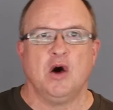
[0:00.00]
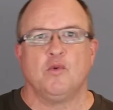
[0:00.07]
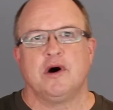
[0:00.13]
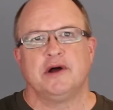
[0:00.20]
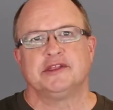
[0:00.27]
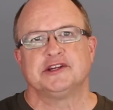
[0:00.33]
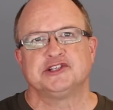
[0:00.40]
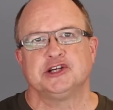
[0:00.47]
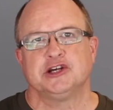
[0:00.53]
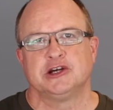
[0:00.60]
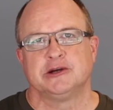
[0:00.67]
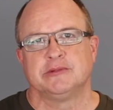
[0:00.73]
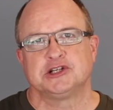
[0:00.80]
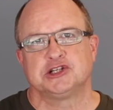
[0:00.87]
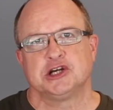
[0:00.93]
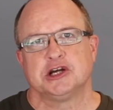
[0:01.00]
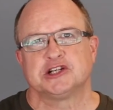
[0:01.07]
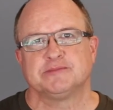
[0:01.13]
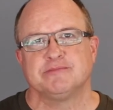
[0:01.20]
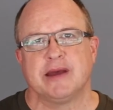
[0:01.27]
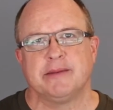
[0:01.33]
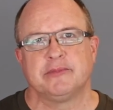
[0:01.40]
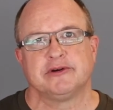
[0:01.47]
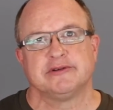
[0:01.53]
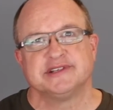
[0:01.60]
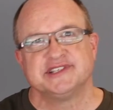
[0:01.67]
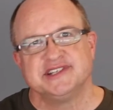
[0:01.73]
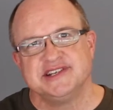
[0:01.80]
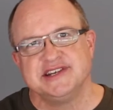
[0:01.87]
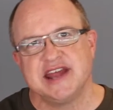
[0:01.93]
While the term church member
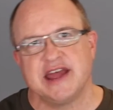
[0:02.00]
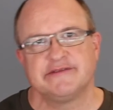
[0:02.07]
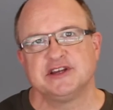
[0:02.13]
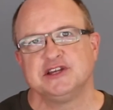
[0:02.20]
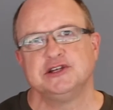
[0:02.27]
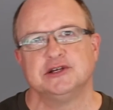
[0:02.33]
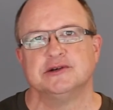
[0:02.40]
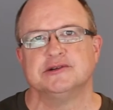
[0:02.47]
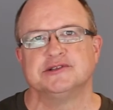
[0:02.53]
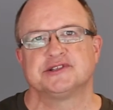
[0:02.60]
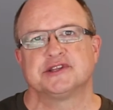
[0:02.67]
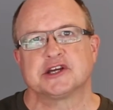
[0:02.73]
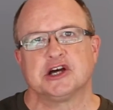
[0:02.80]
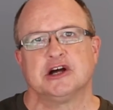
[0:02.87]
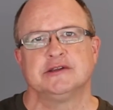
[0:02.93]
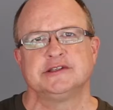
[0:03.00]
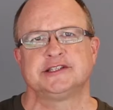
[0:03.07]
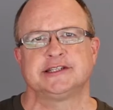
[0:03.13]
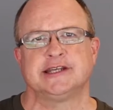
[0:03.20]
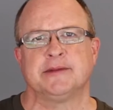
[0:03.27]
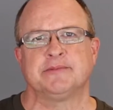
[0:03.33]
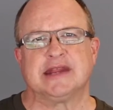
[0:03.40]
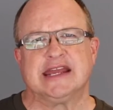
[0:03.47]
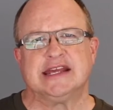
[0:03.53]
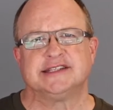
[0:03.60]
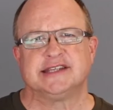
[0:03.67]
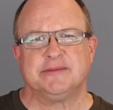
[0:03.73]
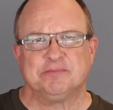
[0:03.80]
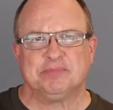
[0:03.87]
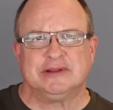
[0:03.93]
is never used, the concept
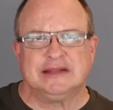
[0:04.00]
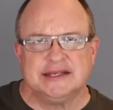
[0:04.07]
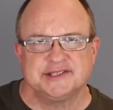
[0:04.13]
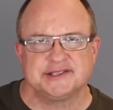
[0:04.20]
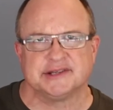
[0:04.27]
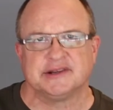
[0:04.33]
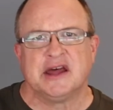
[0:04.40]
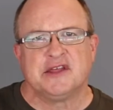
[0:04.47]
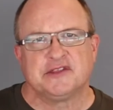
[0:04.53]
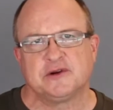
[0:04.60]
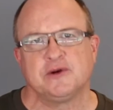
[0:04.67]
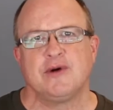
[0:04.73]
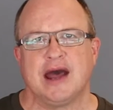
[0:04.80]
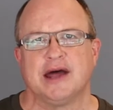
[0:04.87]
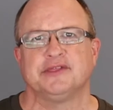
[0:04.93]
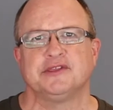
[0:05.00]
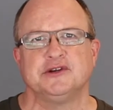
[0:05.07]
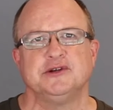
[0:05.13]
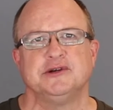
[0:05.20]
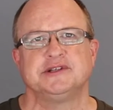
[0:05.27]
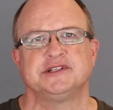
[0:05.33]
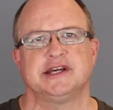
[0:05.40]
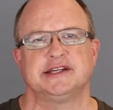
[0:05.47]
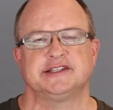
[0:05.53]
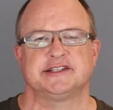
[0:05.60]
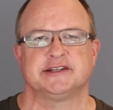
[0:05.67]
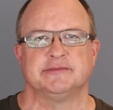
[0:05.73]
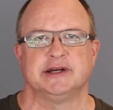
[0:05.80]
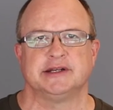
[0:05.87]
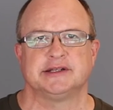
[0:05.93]
is implicit throughout the New
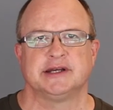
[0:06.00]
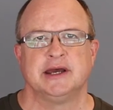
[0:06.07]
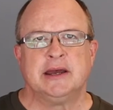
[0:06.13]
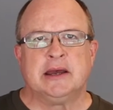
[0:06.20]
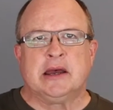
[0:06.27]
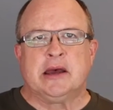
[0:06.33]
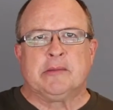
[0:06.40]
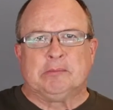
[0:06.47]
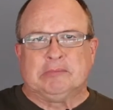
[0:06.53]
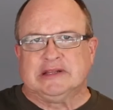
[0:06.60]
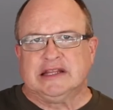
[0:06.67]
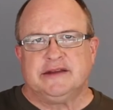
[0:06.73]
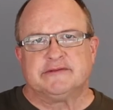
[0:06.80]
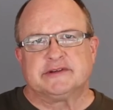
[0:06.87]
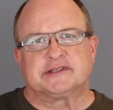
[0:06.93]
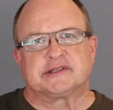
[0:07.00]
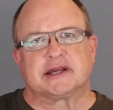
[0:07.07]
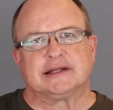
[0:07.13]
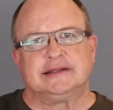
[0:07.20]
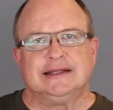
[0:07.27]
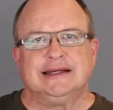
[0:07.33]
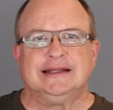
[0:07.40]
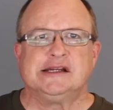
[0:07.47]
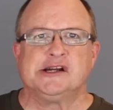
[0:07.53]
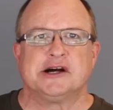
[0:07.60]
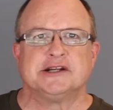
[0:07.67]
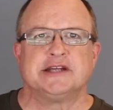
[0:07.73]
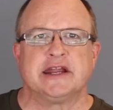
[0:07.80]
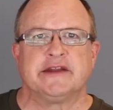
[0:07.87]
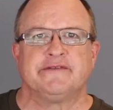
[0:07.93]
Testament. Believers clearly
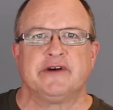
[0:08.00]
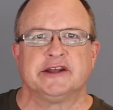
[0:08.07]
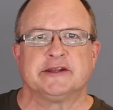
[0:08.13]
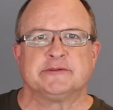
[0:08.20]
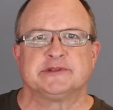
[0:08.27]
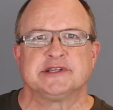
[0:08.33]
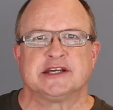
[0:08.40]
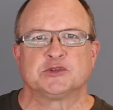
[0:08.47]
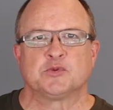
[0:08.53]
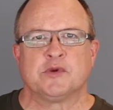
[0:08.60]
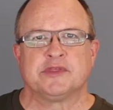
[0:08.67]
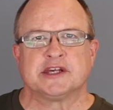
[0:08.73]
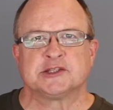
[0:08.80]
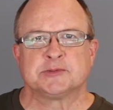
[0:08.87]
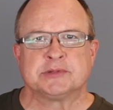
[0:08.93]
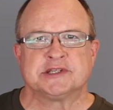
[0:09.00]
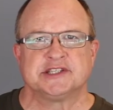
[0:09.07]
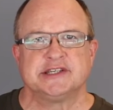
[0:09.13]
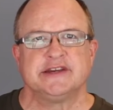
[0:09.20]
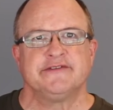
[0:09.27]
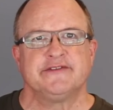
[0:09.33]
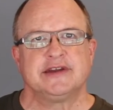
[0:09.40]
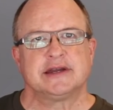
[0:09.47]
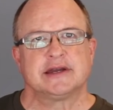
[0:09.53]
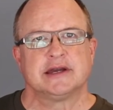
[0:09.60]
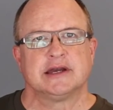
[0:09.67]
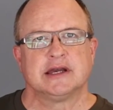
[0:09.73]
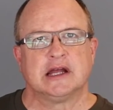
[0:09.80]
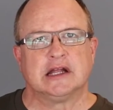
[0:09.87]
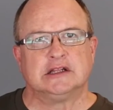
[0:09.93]
identify themselves with a specific
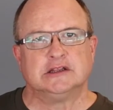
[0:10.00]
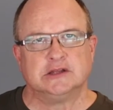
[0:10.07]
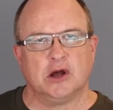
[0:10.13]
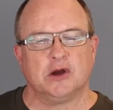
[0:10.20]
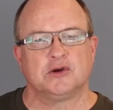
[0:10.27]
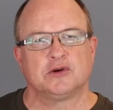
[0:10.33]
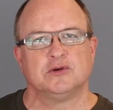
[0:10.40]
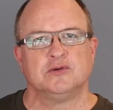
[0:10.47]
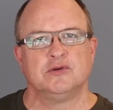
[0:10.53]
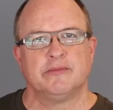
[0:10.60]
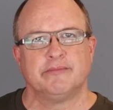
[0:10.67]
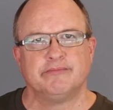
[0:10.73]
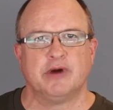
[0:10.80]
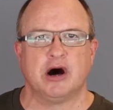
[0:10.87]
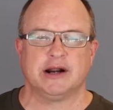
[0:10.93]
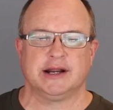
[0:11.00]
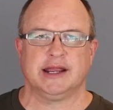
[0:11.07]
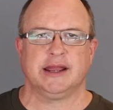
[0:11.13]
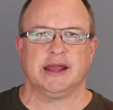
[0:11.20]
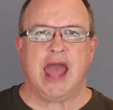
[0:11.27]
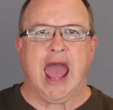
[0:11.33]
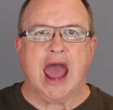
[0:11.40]
local body.